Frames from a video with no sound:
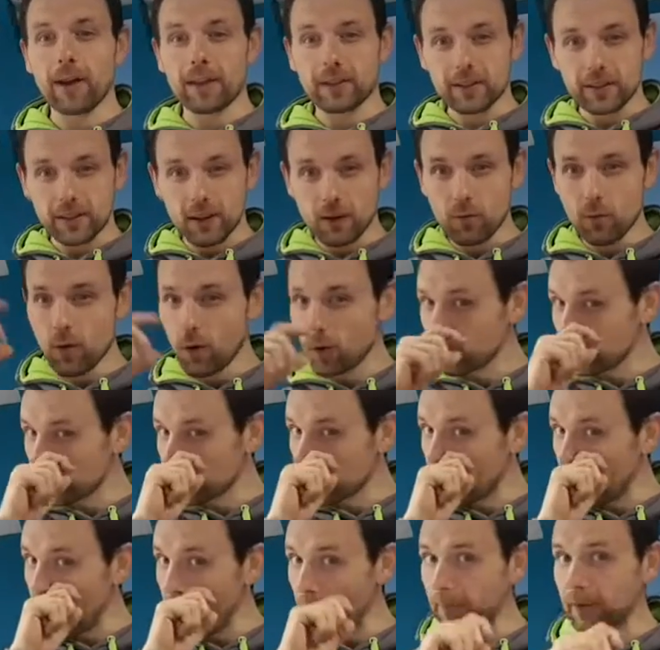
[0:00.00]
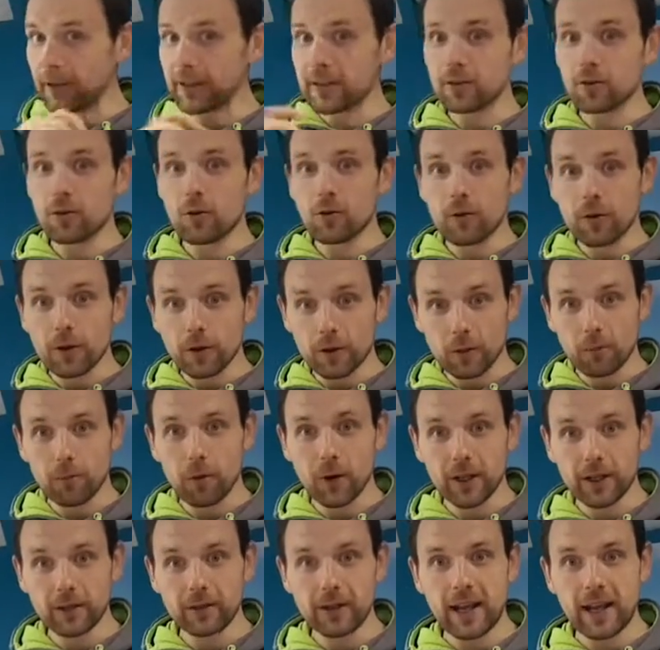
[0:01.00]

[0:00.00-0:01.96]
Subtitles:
And so what will start happening is your body